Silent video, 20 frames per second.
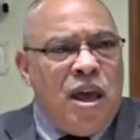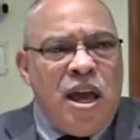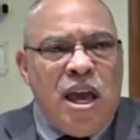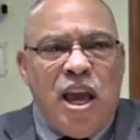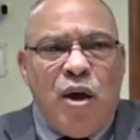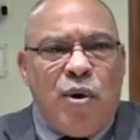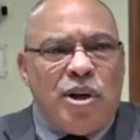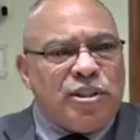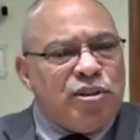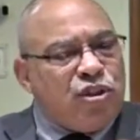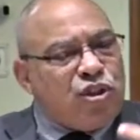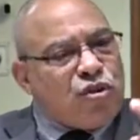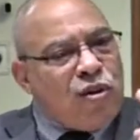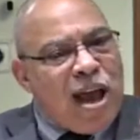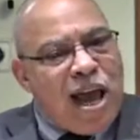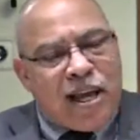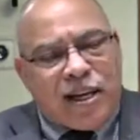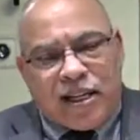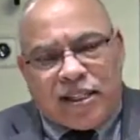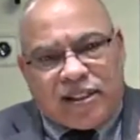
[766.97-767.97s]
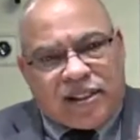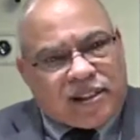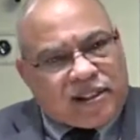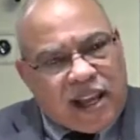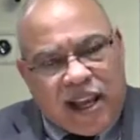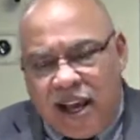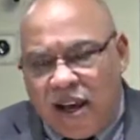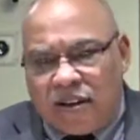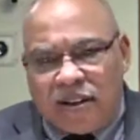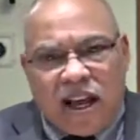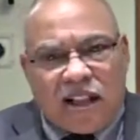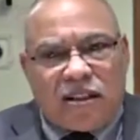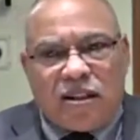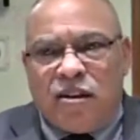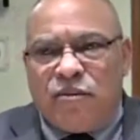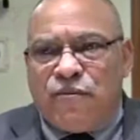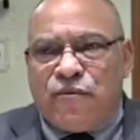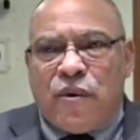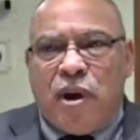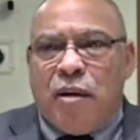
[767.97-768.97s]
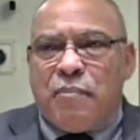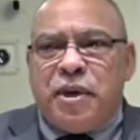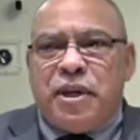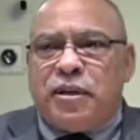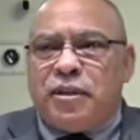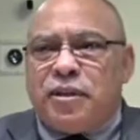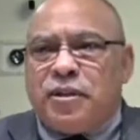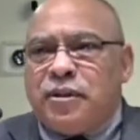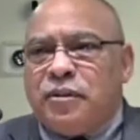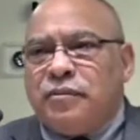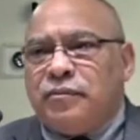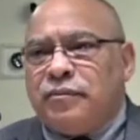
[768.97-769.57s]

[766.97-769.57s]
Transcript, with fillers: He wasn't trying to steal nothing from it.